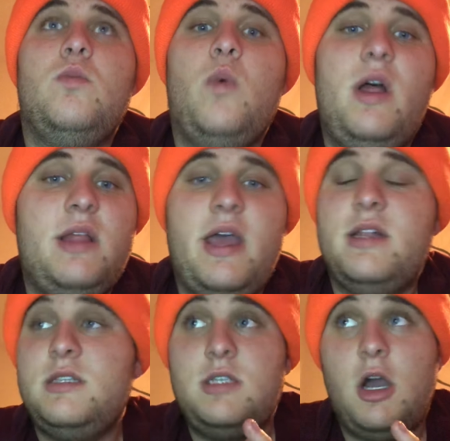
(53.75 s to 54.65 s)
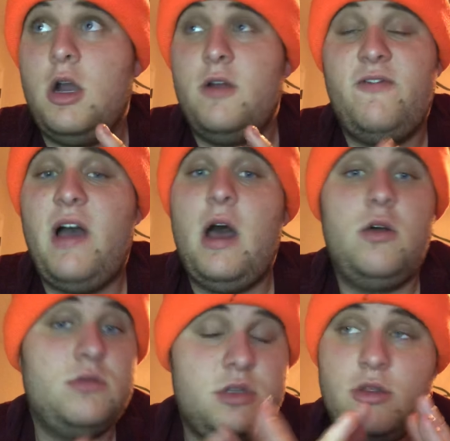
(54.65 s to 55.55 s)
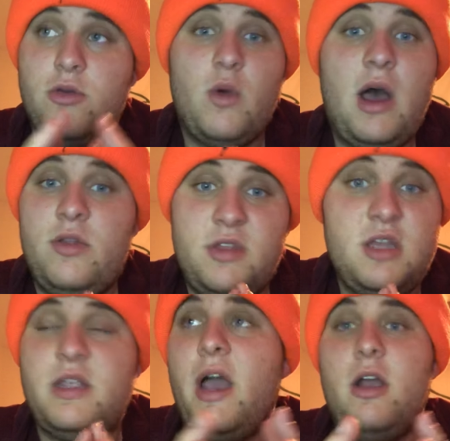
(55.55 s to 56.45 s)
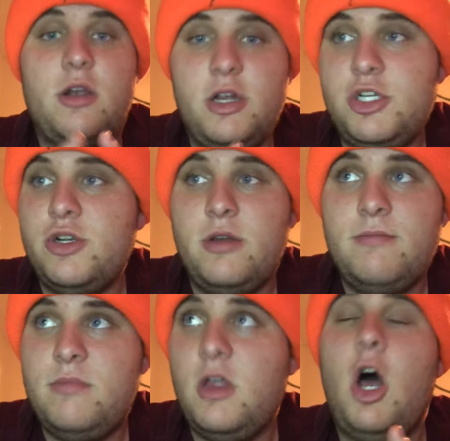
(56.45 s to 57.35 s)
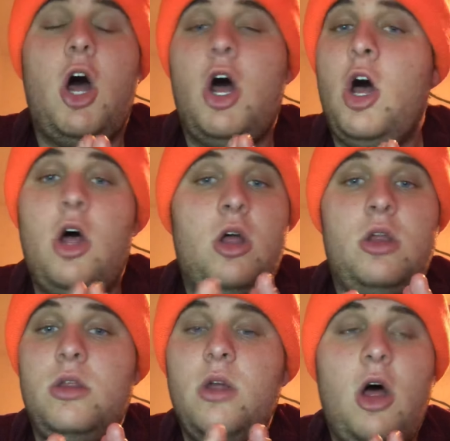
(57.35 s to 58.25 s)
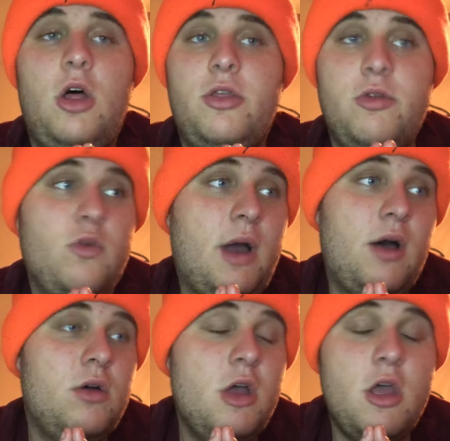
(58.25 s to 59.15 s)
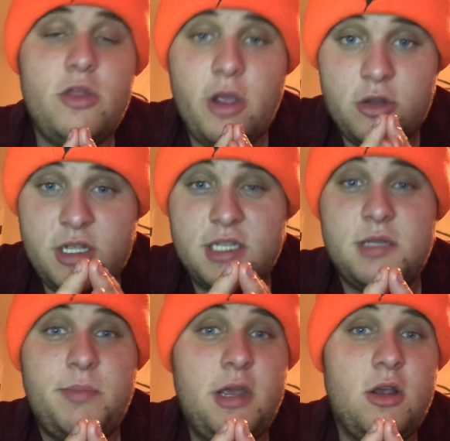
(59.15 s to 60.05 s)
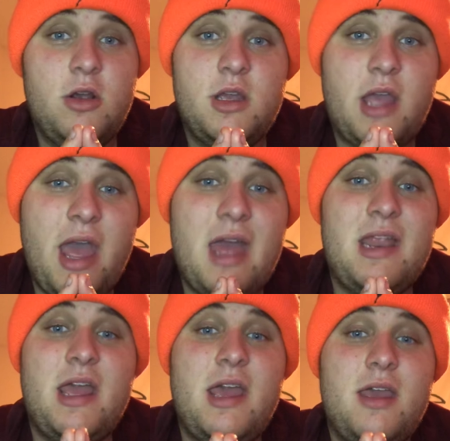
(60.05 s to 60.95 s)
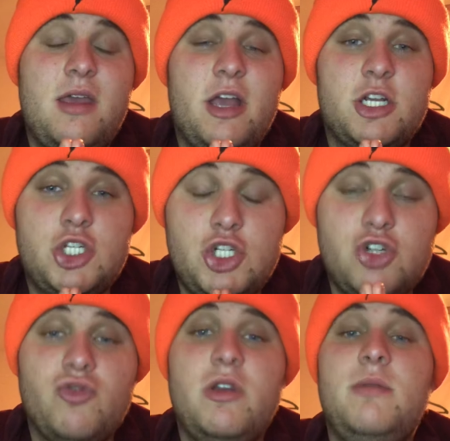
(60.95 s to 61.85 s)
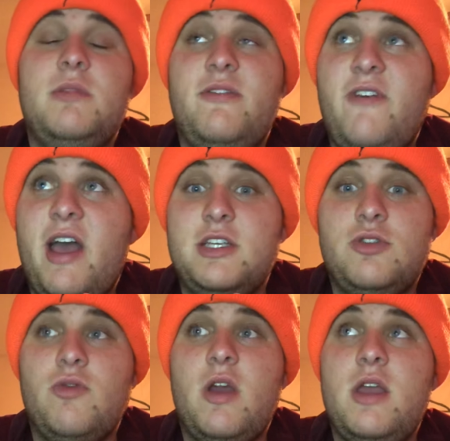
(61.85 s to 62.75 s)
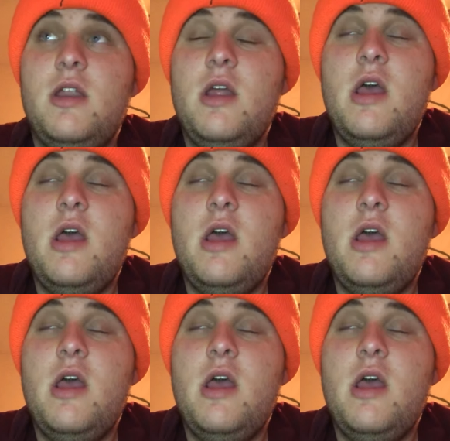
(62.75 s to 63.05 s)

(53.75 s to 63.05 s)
Wetlands are found throughout the entire country, all throughout. They are disappearing at a extremely fast rate,